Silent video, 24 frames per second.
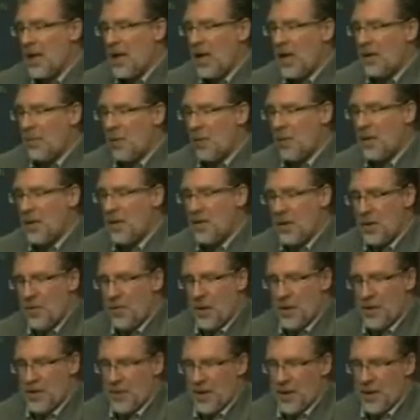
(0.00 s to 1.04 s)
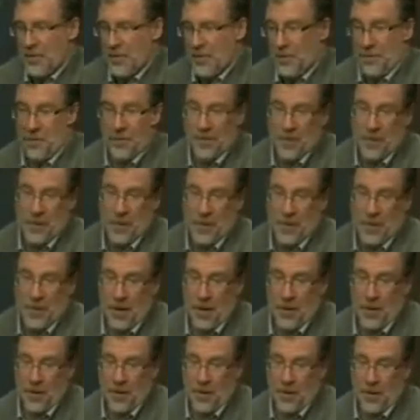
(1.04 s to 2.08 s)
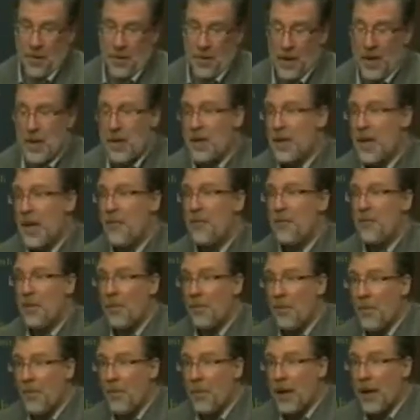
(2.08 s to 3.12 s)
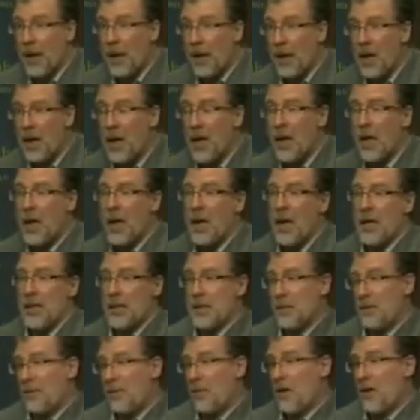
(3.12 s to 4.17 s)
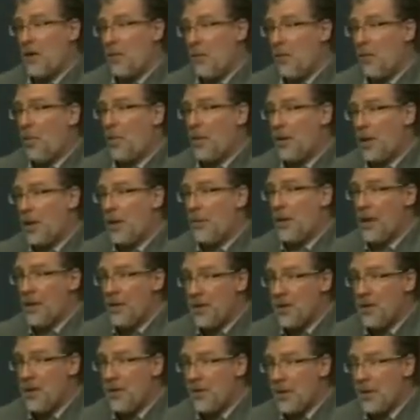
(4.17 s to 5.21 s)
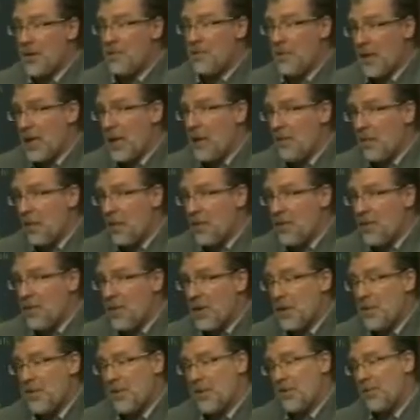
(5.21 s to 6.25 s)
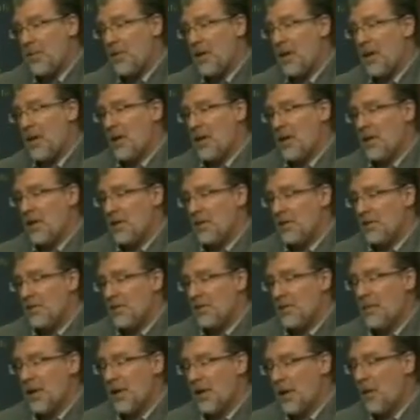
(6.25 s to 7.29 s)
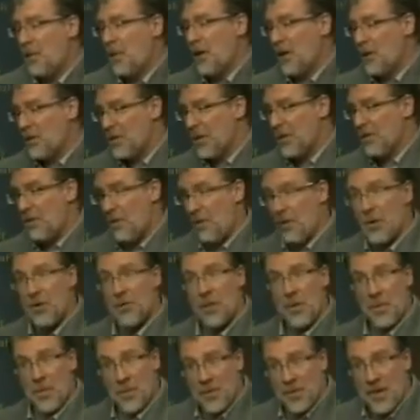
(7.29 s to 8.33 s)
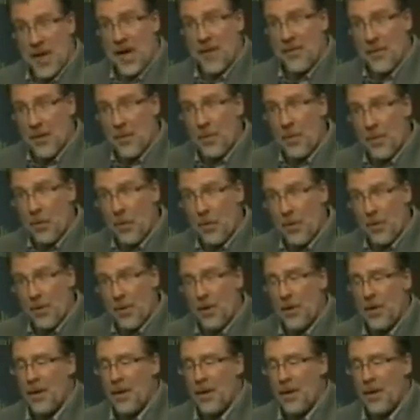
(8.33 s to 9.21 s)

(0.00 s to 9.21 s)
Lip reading: And what we do is we try to do in-depth reporting, and some of our reporting appears in these media partnerships. We also have a partnership with the Santa Fe Reporter.